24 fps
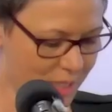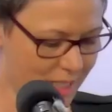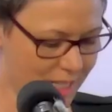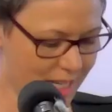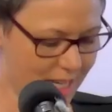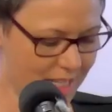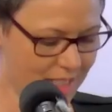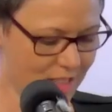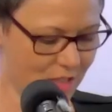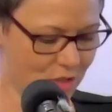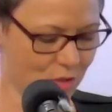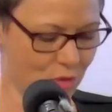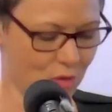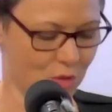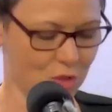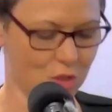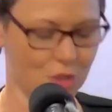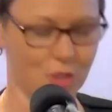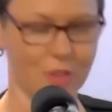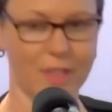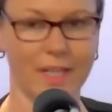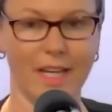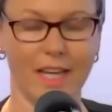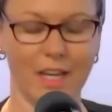today's
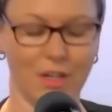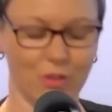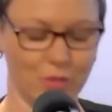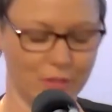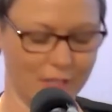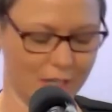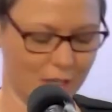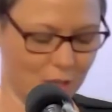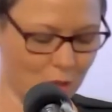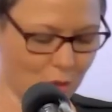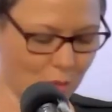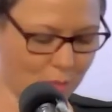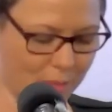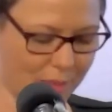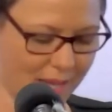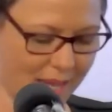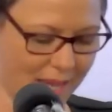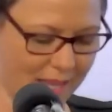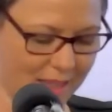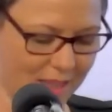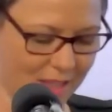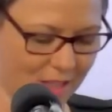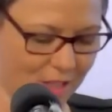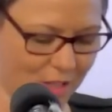launch on Elder Help
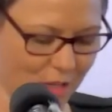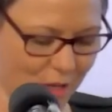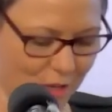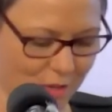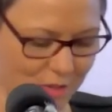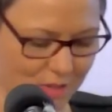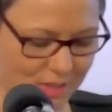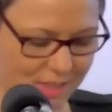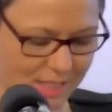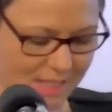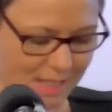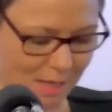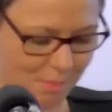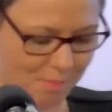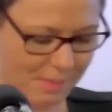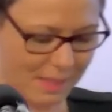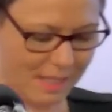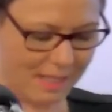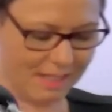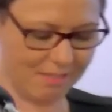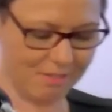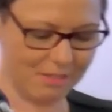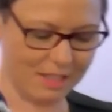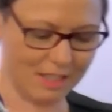and the Notice
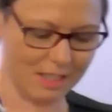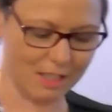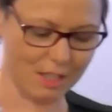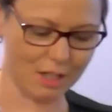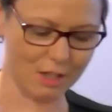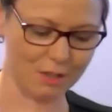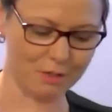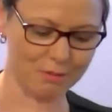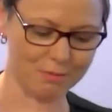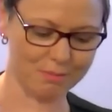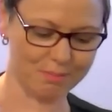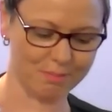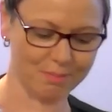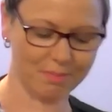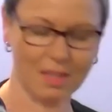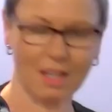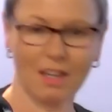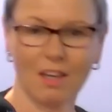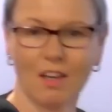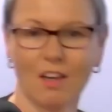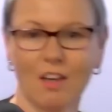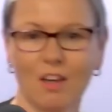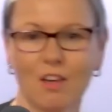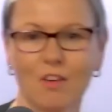Something video.
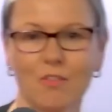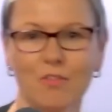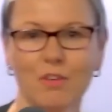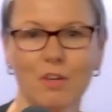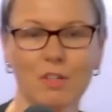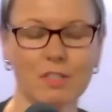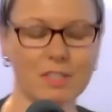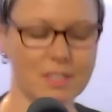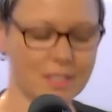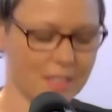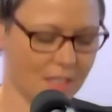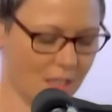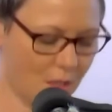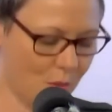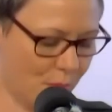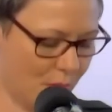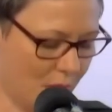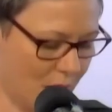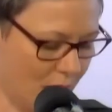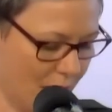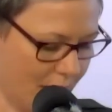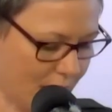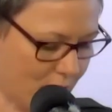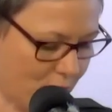Firstly, I
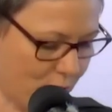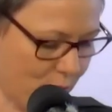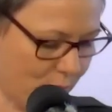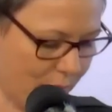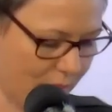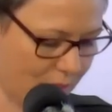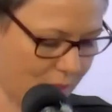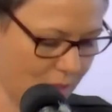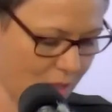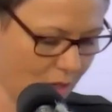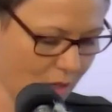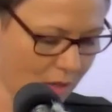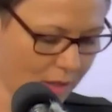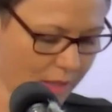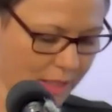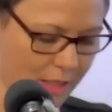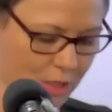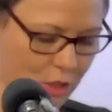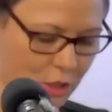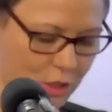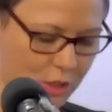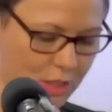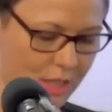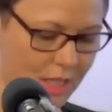would like to
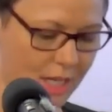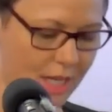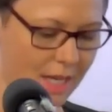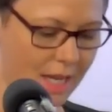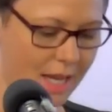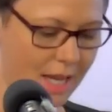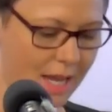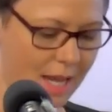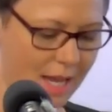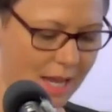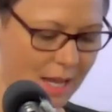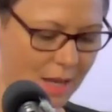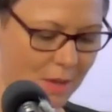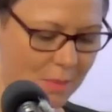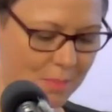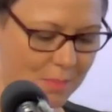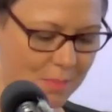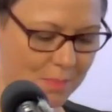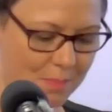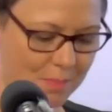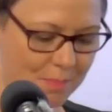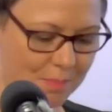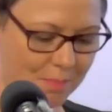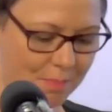acknowledge our
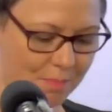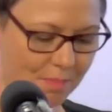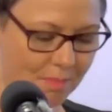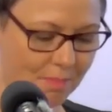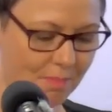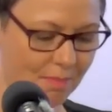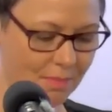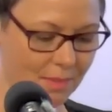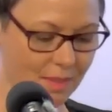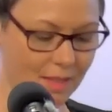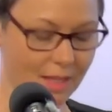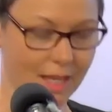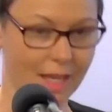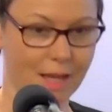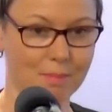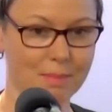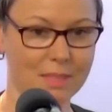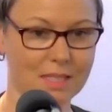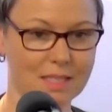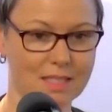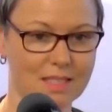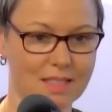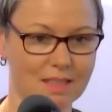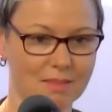
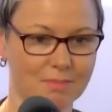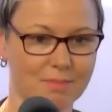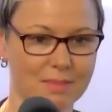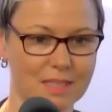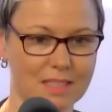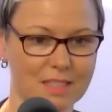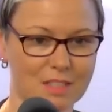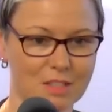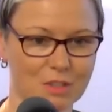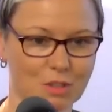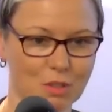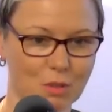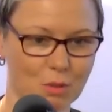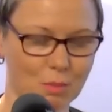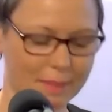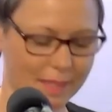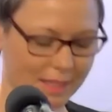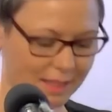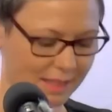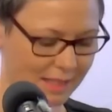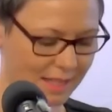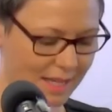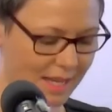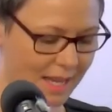Minister, Minister
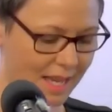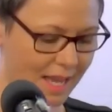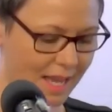Corbeck,